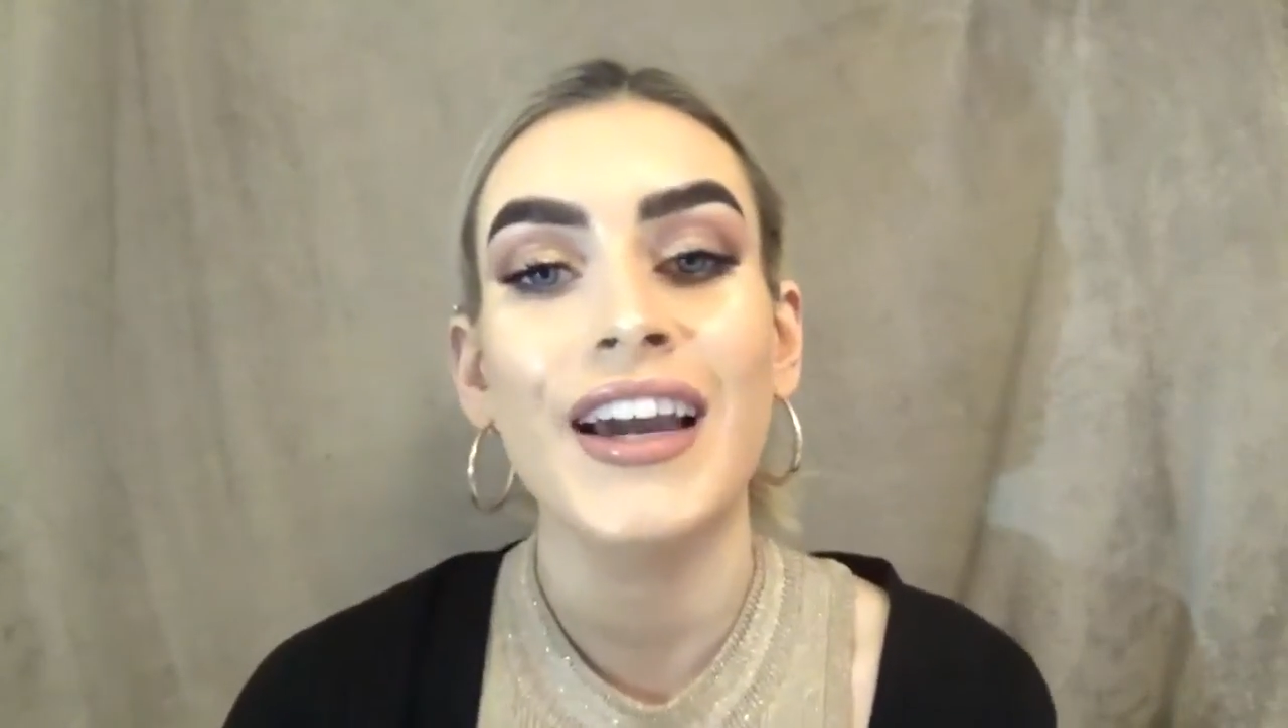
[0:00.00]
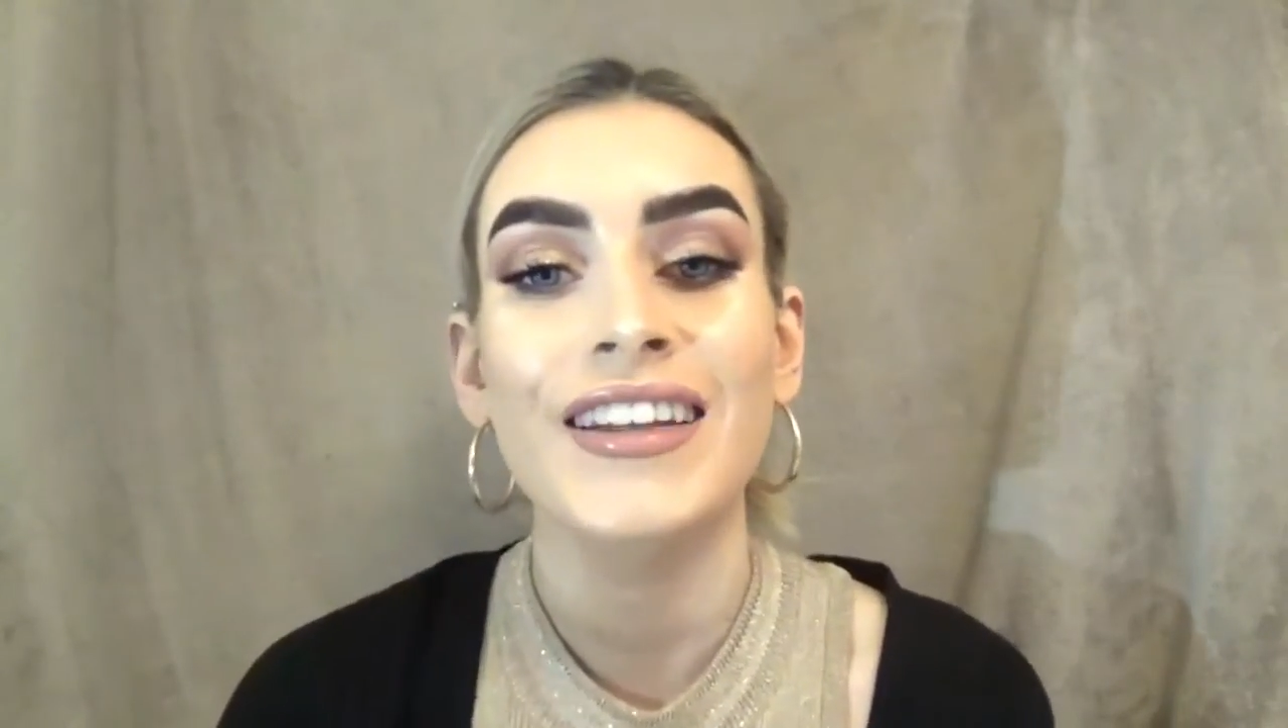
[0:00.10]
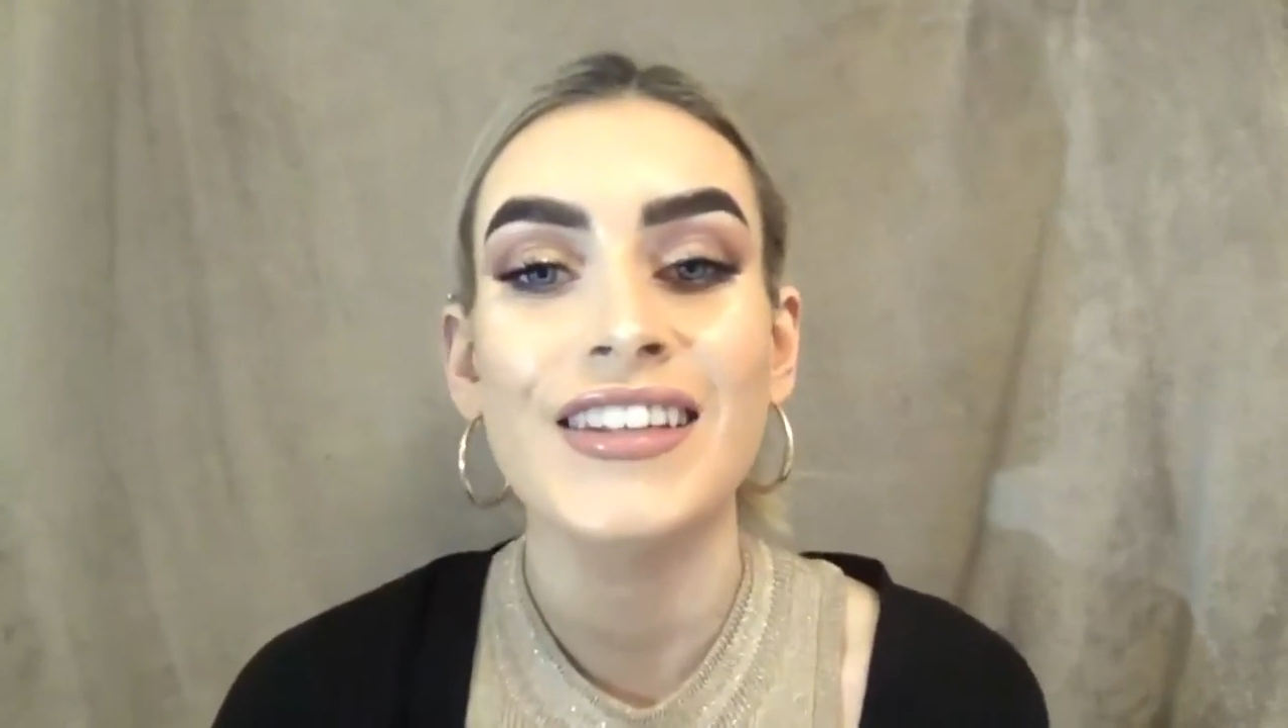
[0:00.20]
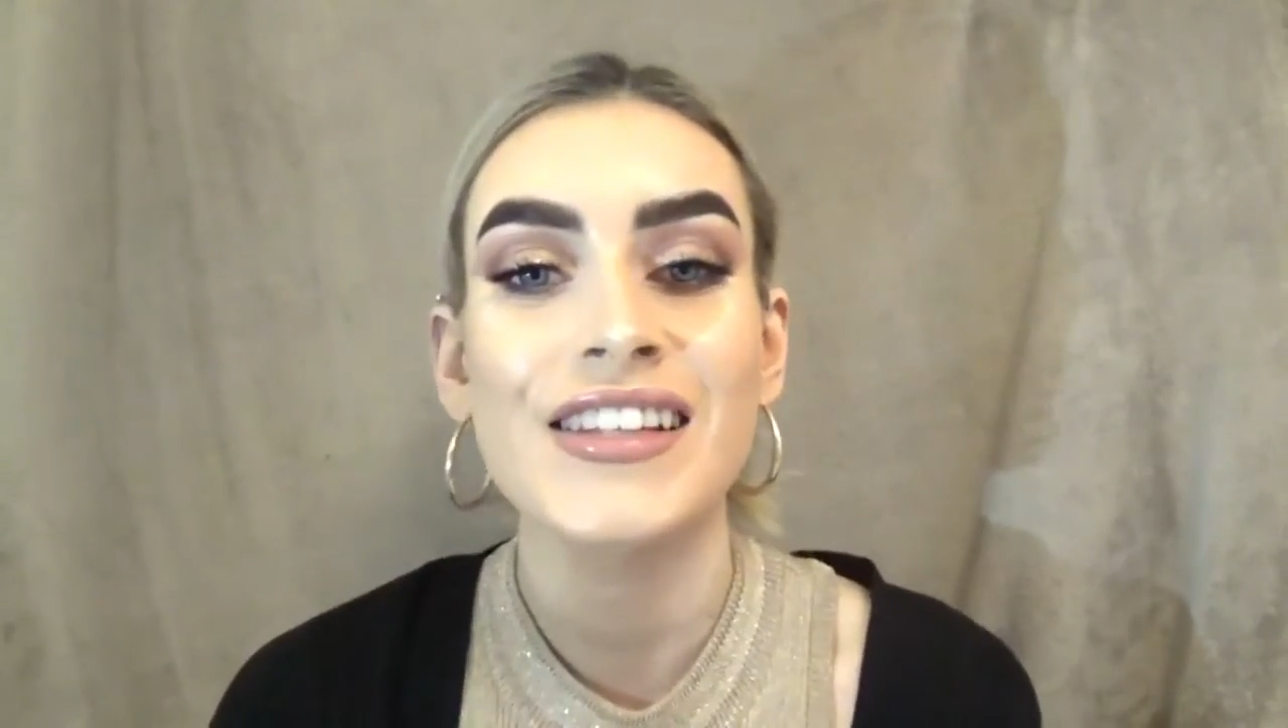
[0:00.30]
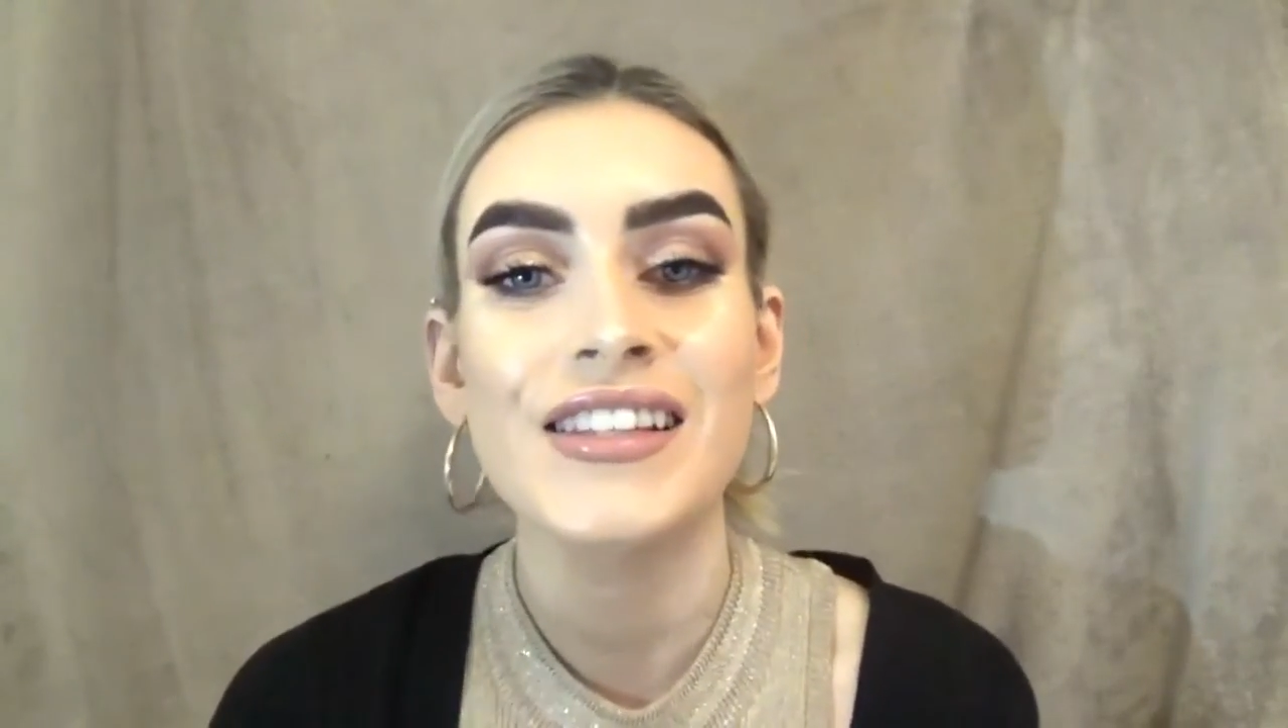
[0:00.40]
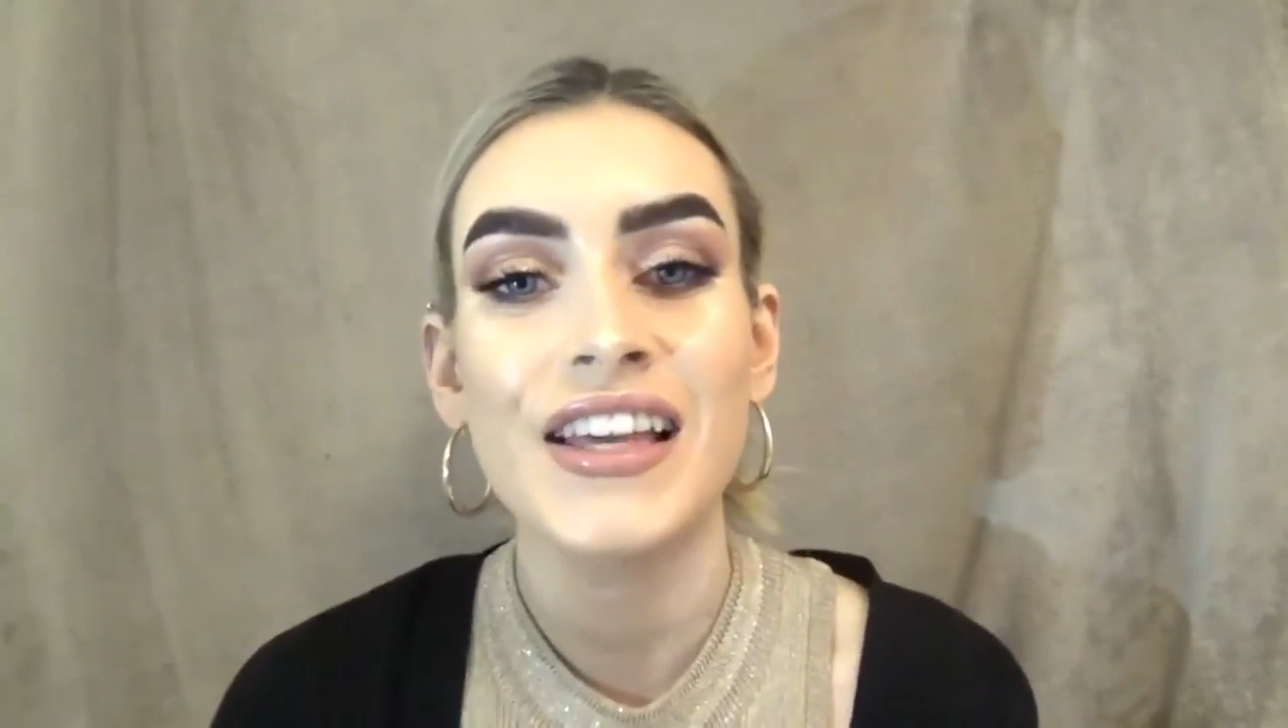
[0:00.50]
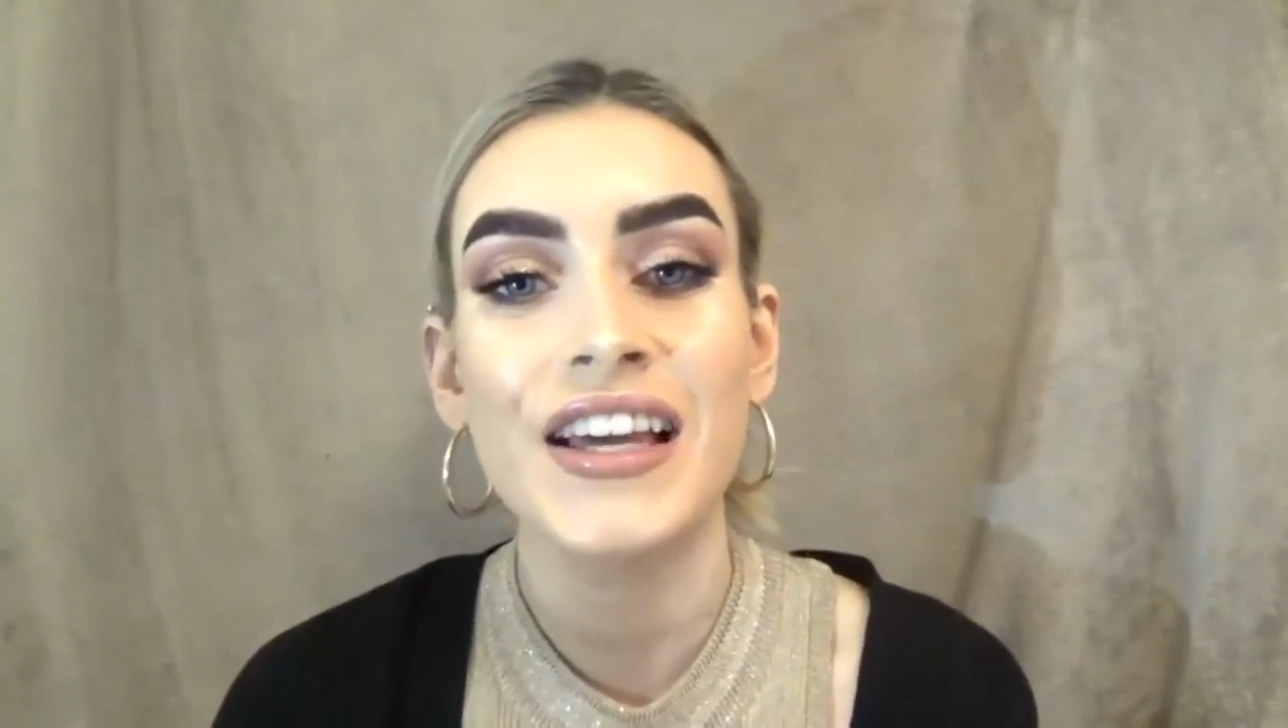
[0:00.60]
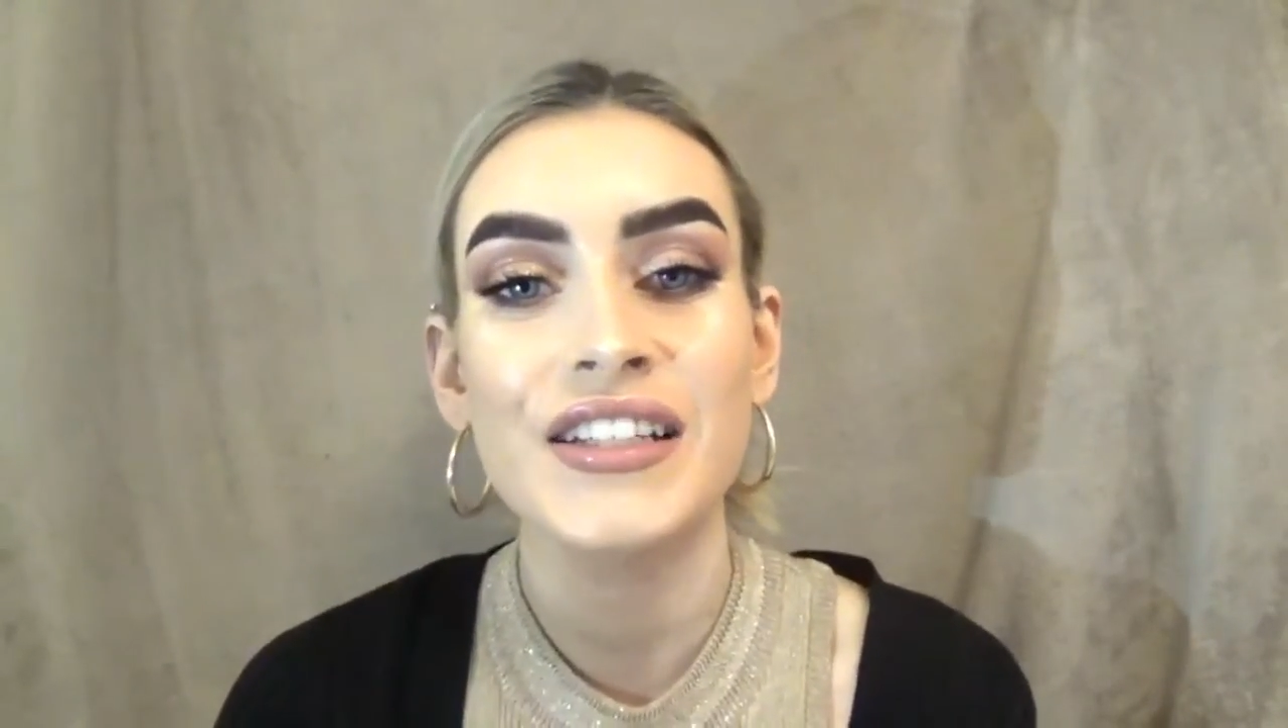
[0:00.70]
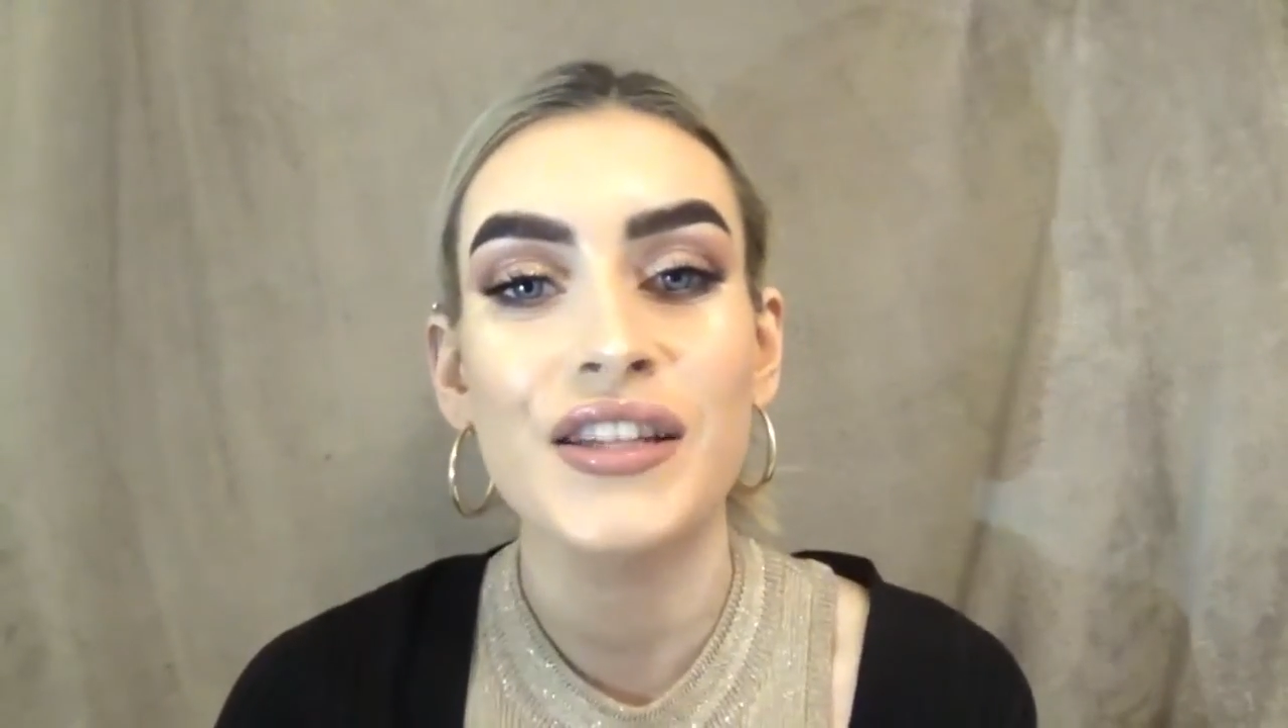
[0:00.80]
yeah, this is the end